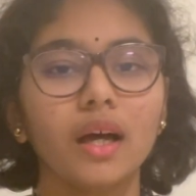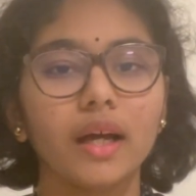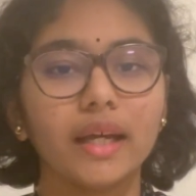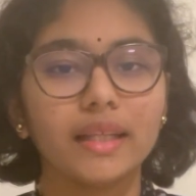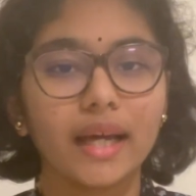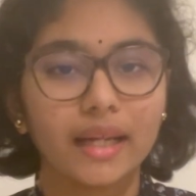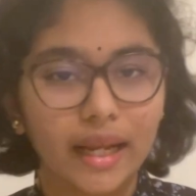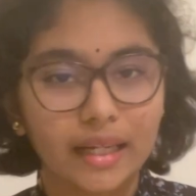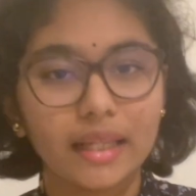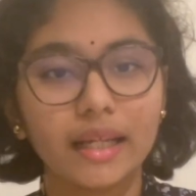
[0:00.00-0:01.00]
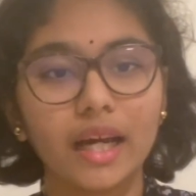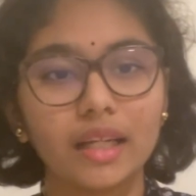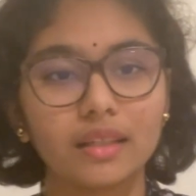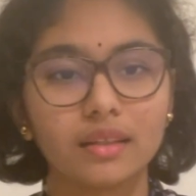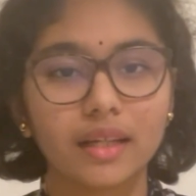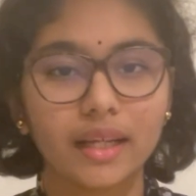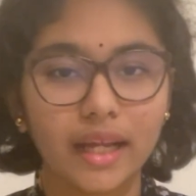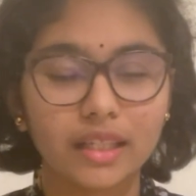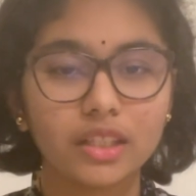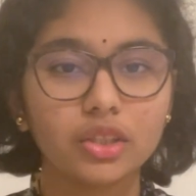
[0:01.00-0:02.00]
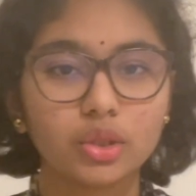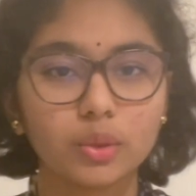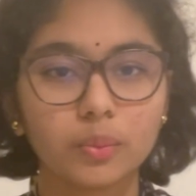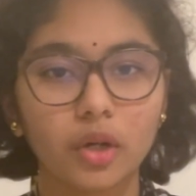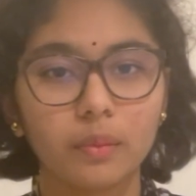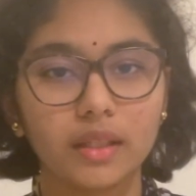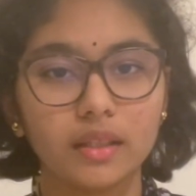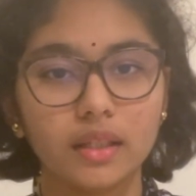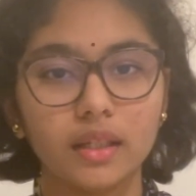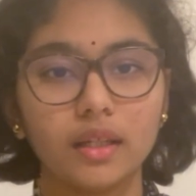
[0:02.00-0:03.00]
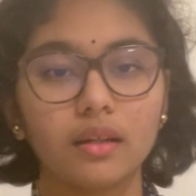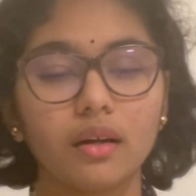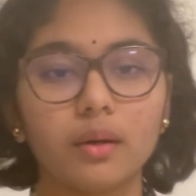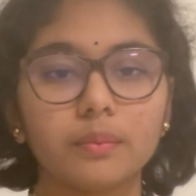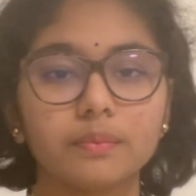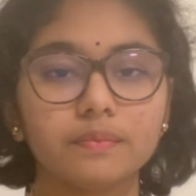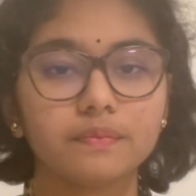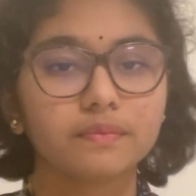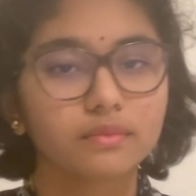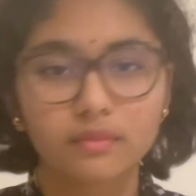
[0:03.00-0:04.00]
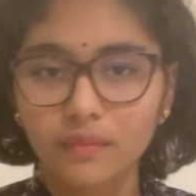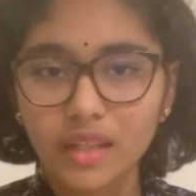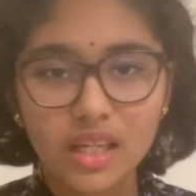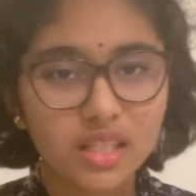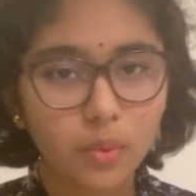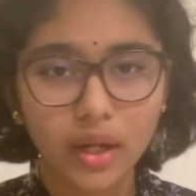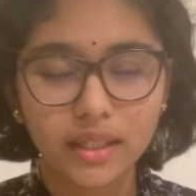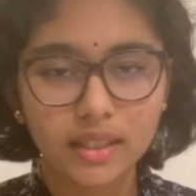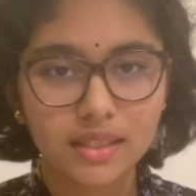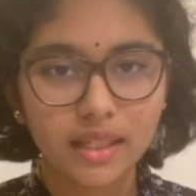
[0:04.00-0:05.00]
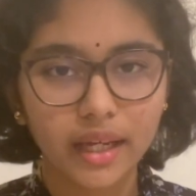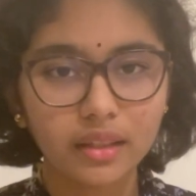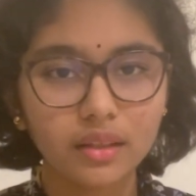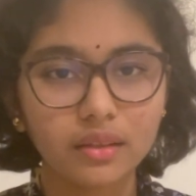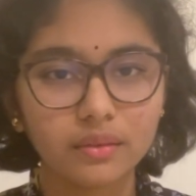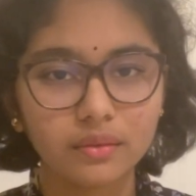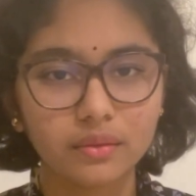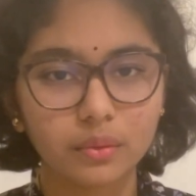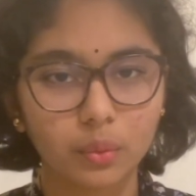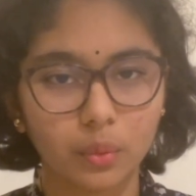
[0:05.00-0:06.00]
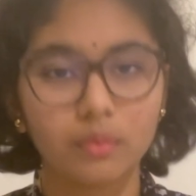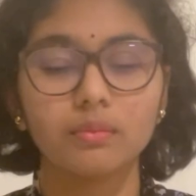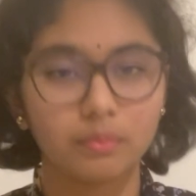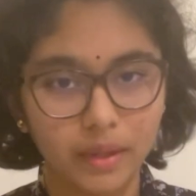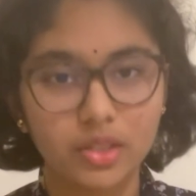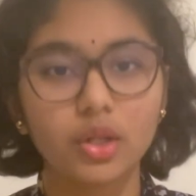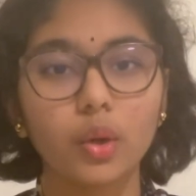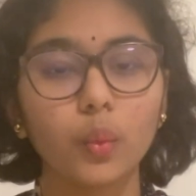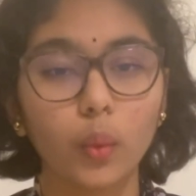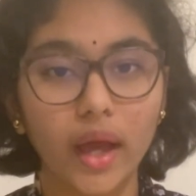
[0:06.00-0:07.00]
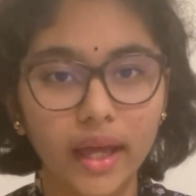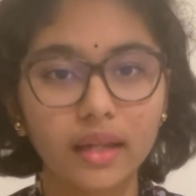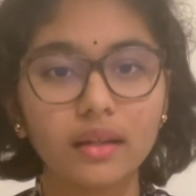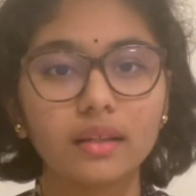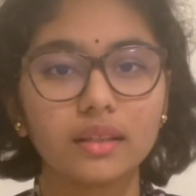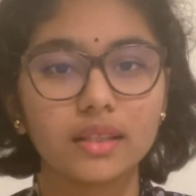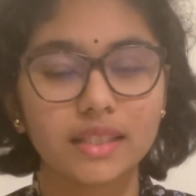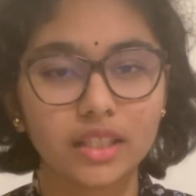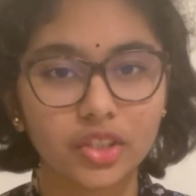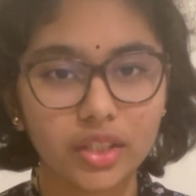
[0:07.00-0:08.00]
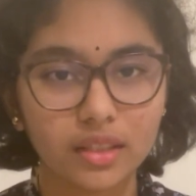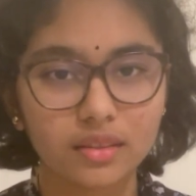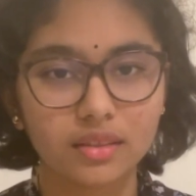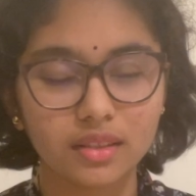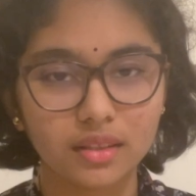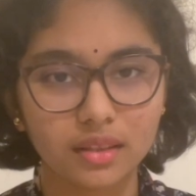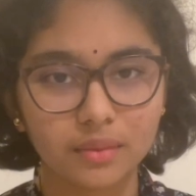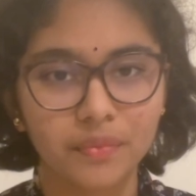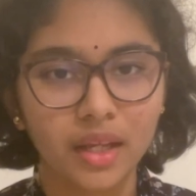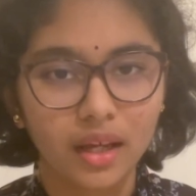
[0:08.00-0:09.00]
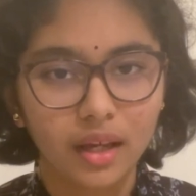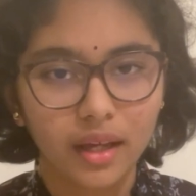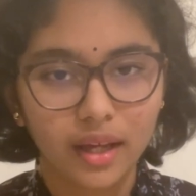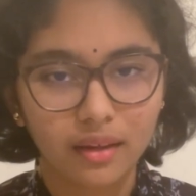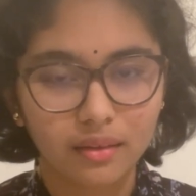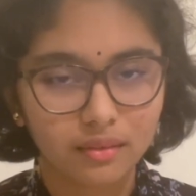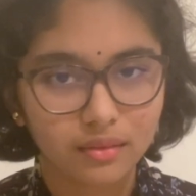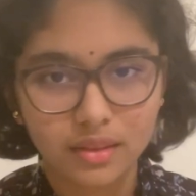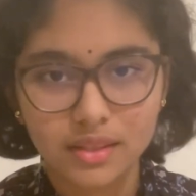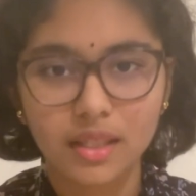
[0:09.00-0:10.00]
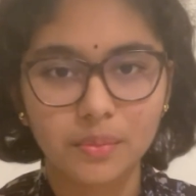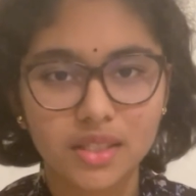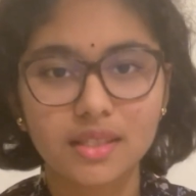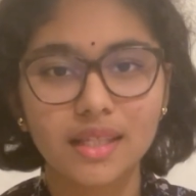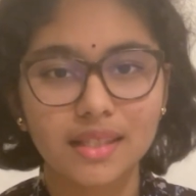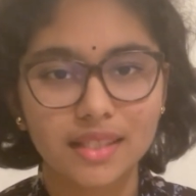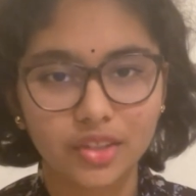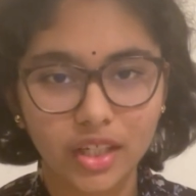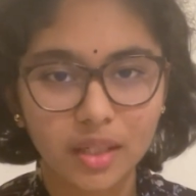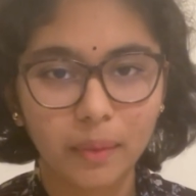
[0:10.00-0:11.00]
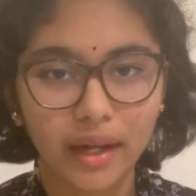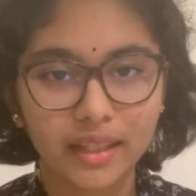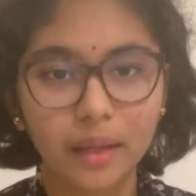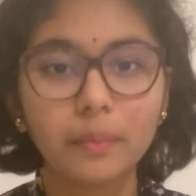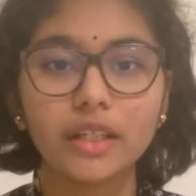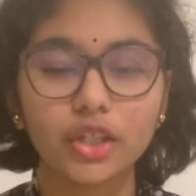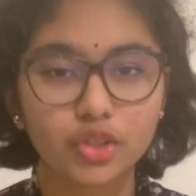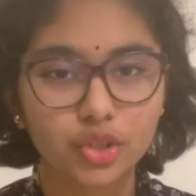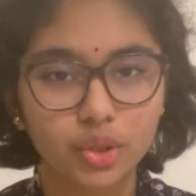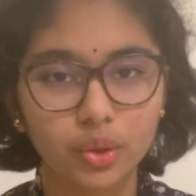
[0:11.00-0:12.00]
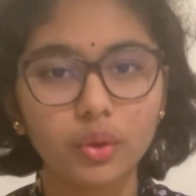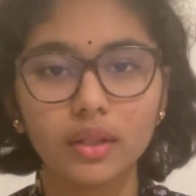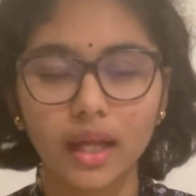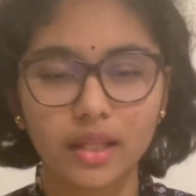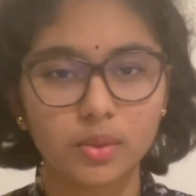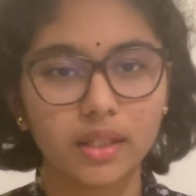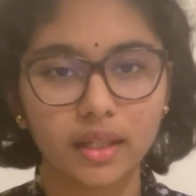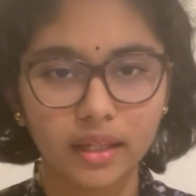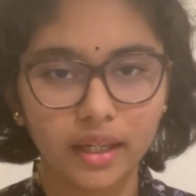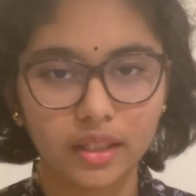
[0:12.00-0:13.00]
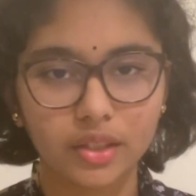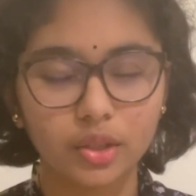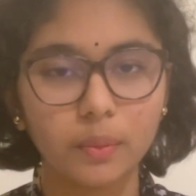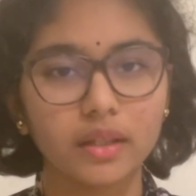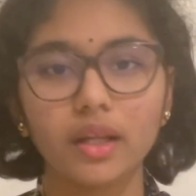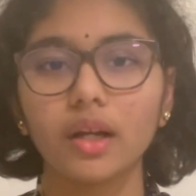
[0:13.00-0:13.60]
they're directly connected to probably the small intestine, based on where the substance that's secreted by them needs to go. That's where they're connected to, but they are